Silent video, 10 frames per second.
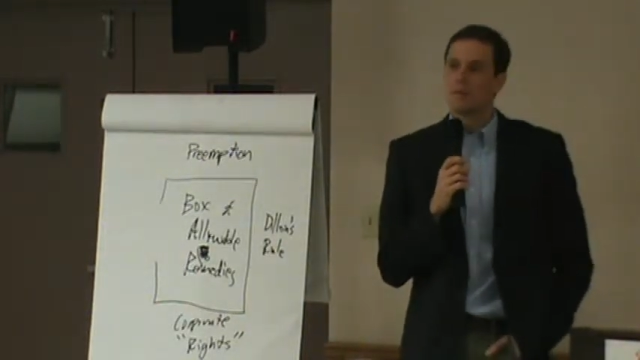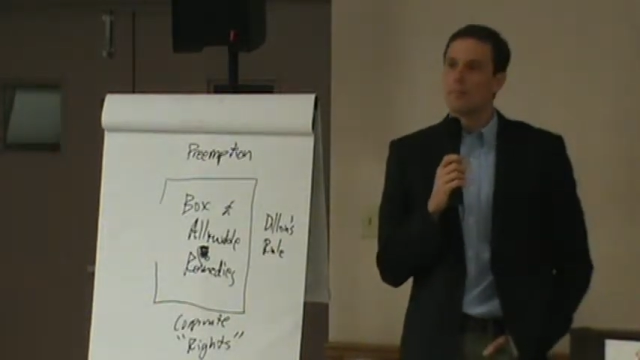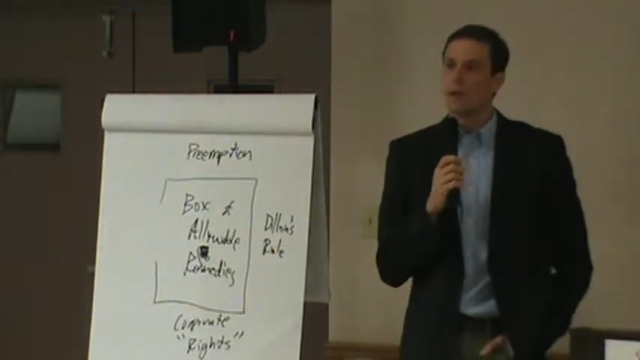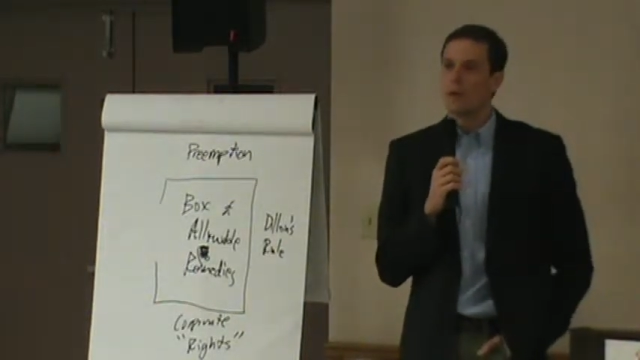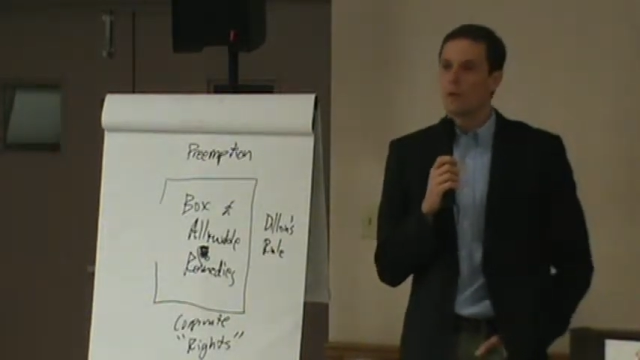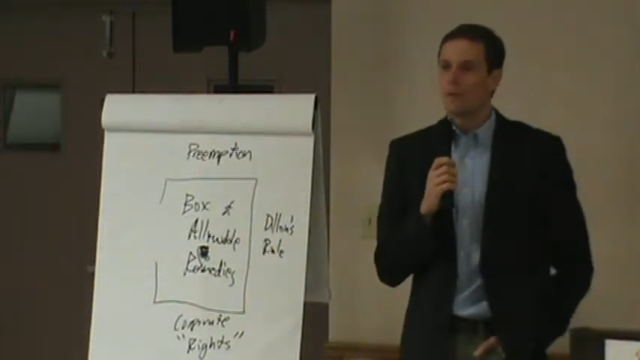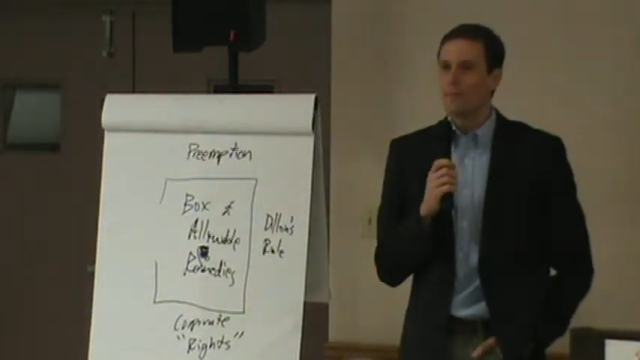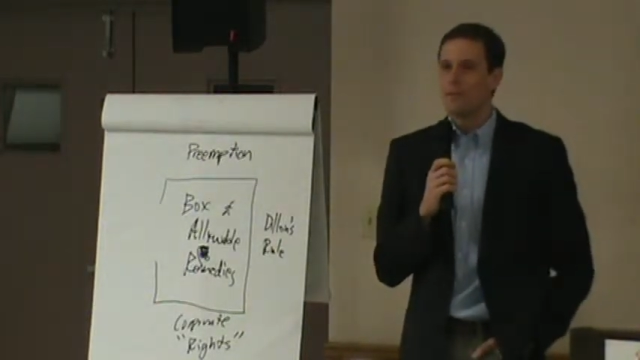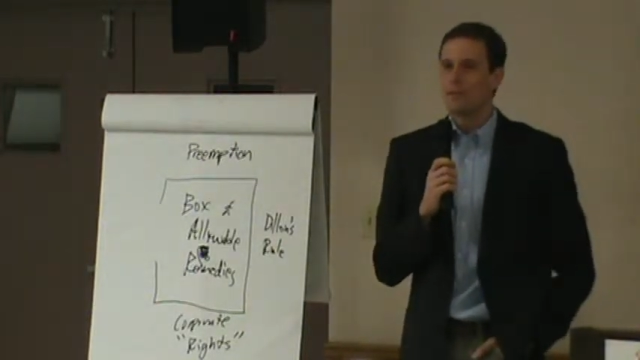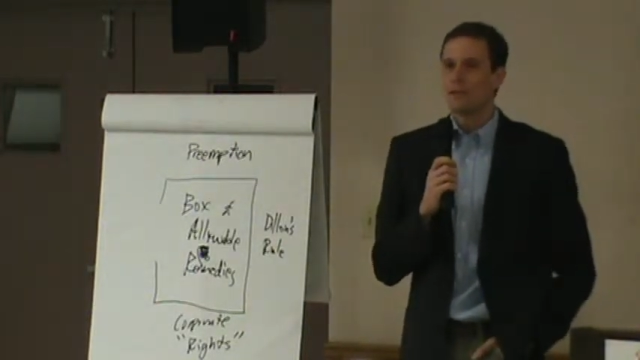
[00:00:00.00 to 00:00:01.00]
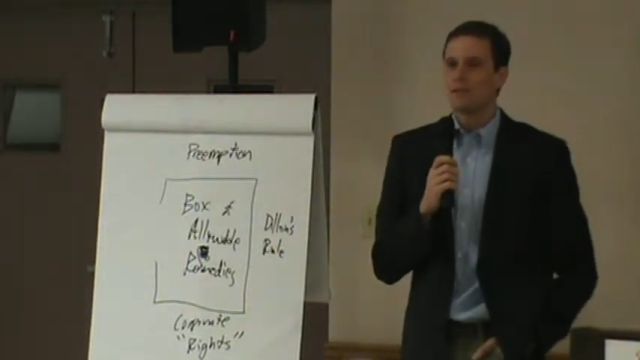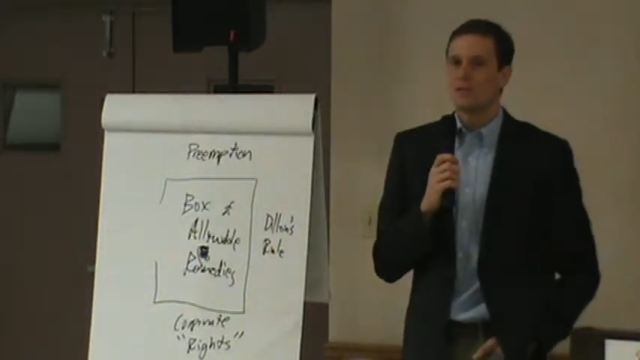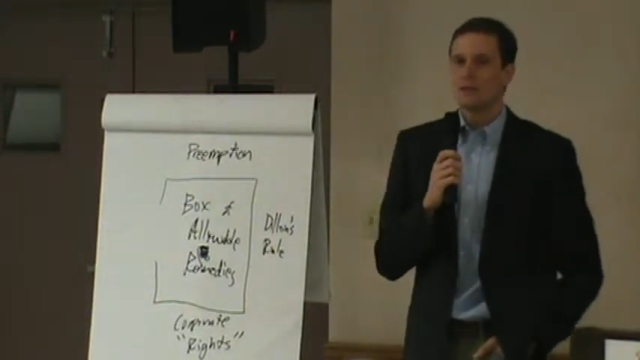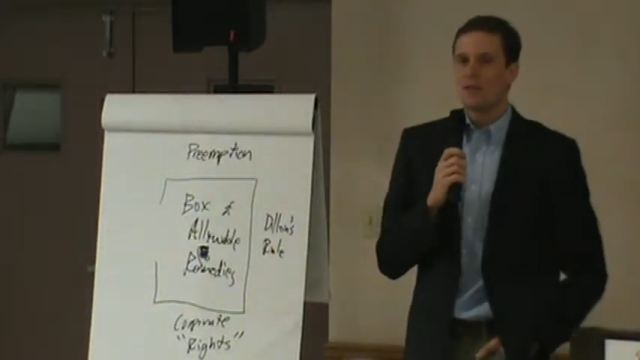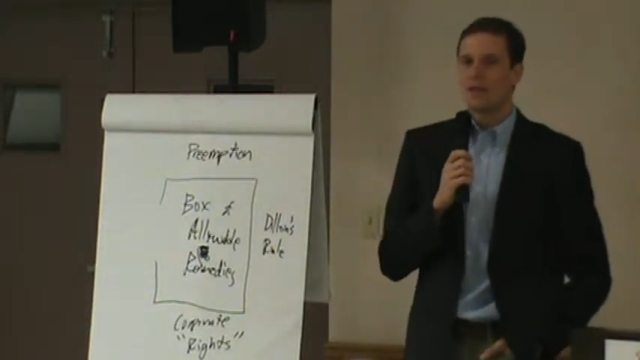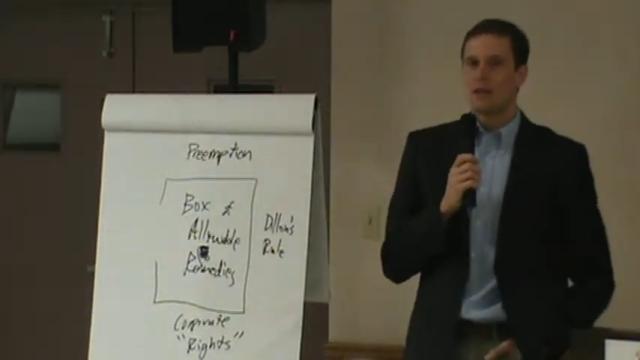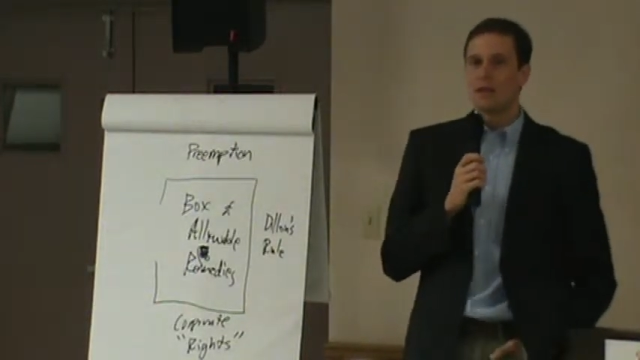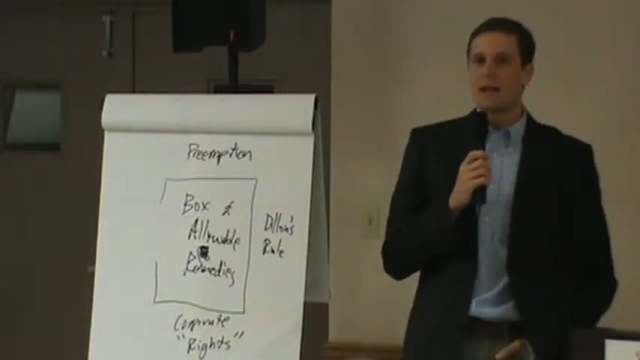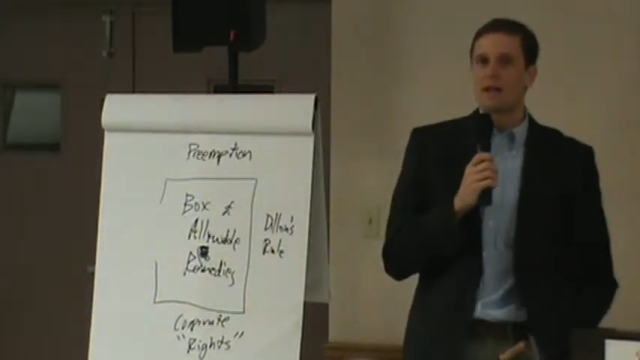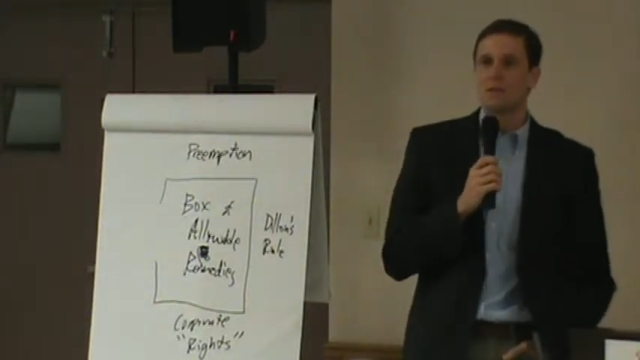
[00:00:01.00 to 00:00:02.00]
But what it means is that it
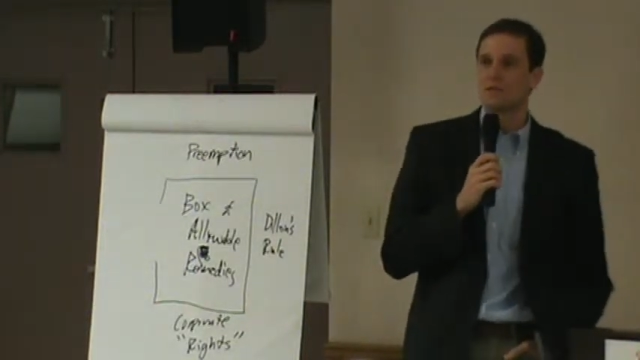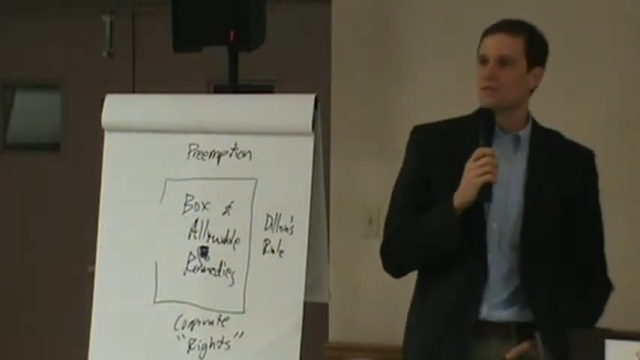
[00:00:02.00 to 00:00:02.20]
allows